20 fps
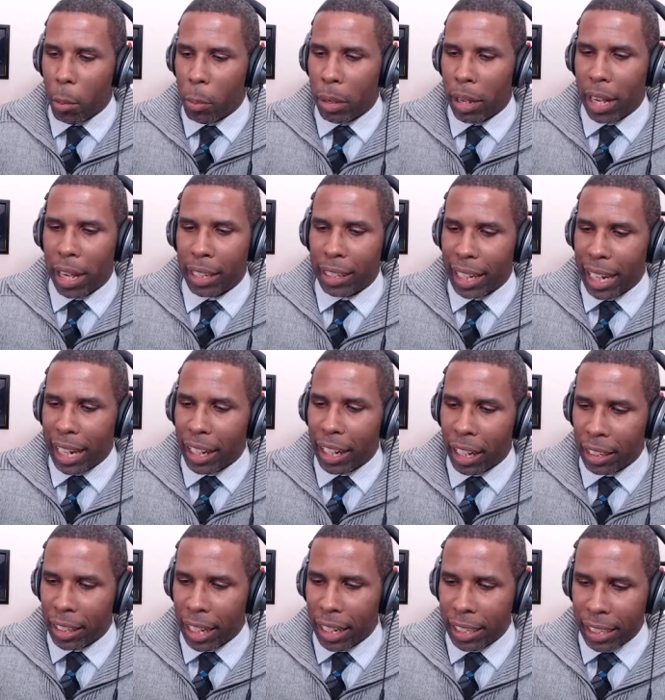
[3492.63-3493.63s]
But a
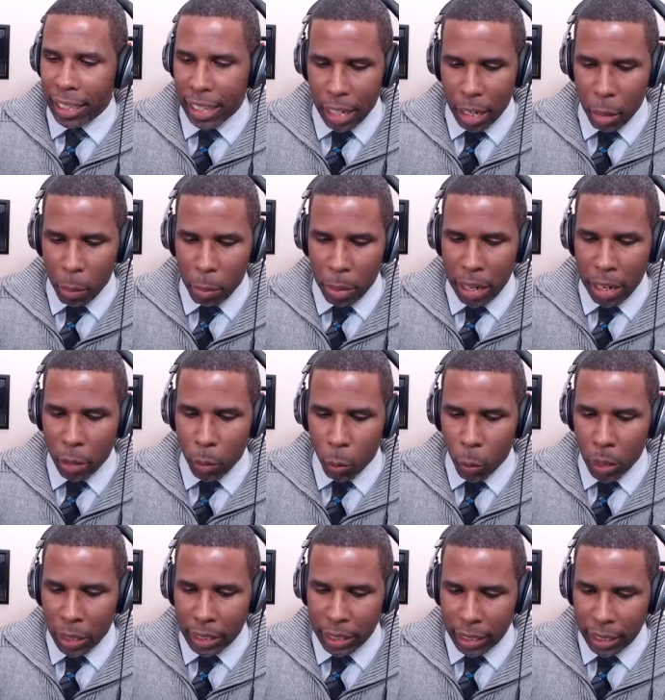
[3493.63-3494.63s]
lot, yeah. But
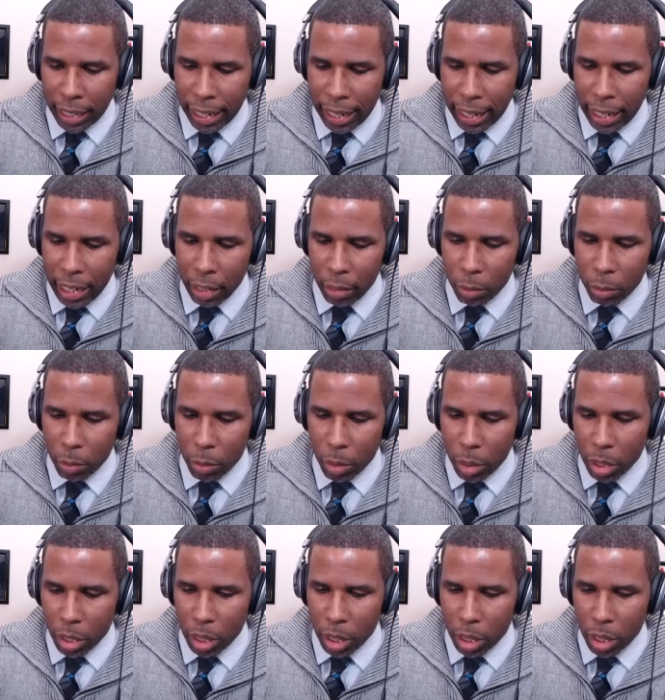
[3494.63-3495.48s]
once it came,